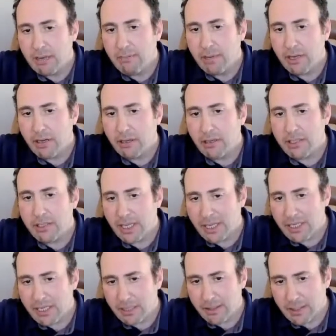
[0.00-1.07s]
because
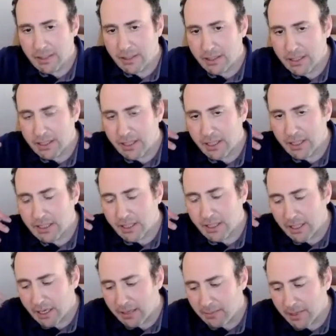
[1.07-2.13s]
it's a you know it's a it's a
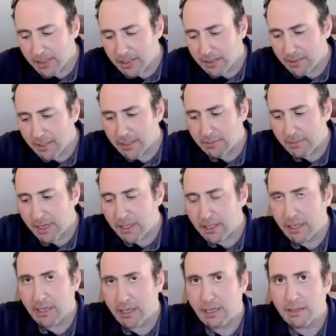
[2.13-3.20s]
lot about it's a, it's about
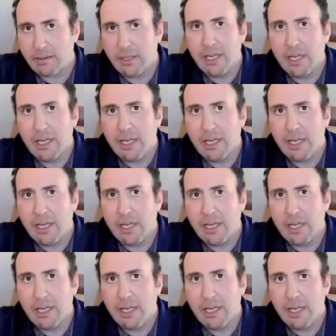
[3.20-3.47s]
uh,